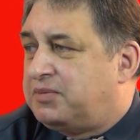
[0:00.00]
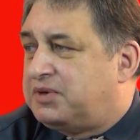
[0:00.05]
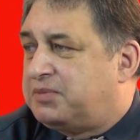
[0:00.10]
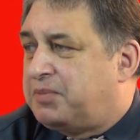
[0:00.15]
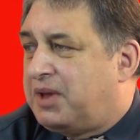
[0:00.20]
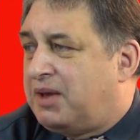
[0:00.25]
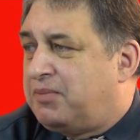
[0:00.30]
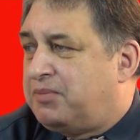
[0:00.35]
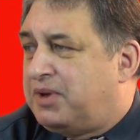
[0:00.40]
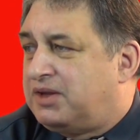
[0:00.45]

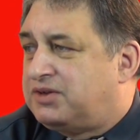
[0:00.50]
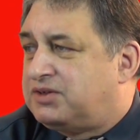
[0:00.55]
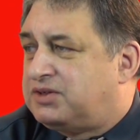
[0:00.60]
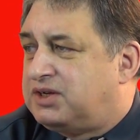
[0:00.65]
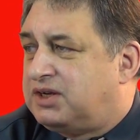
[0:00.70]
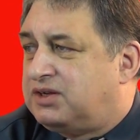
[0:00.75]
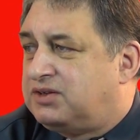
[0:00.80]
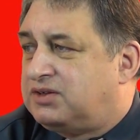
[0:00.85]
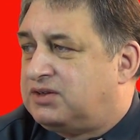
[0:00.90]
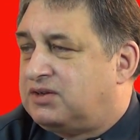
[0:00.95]
spam
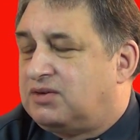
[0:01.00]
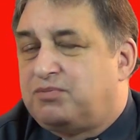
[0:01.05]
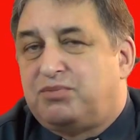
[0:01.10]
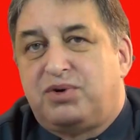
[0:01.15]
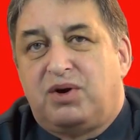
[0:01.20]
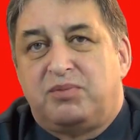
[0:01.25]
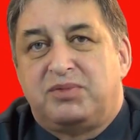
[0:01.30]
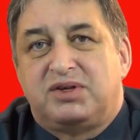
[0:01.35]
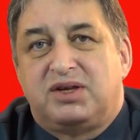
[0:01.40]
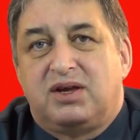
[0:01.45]
messages
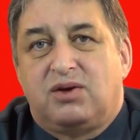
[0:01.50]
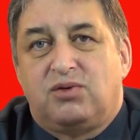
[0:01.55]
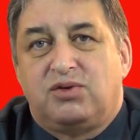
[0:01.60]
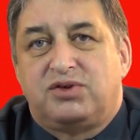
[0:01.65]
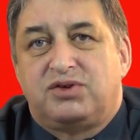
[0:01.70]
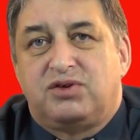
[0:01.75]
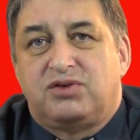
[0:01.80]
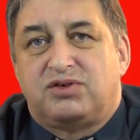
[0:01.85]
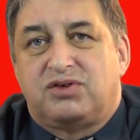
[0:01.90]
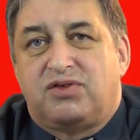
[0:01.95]
promising all
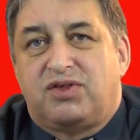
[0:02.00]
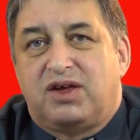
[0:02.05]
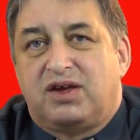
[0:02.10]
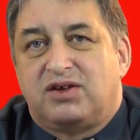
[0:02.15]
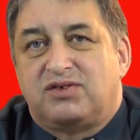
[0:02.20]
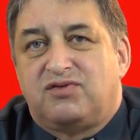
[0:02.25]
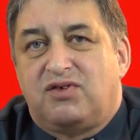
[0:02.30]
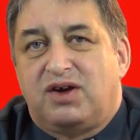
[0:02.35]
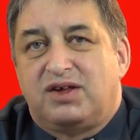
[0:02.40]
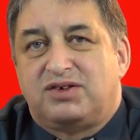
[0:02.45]
sorts of
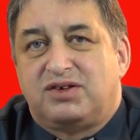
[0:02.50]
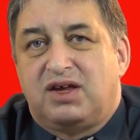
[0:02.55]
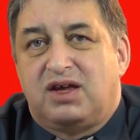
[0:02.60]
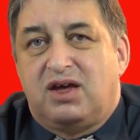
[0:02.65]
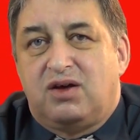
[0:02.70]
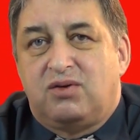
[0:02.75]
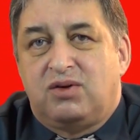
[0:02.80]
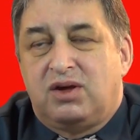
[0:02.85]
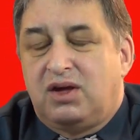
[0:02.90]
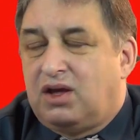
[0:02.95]
things for S E
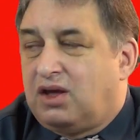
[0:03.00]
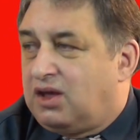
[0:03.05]
O.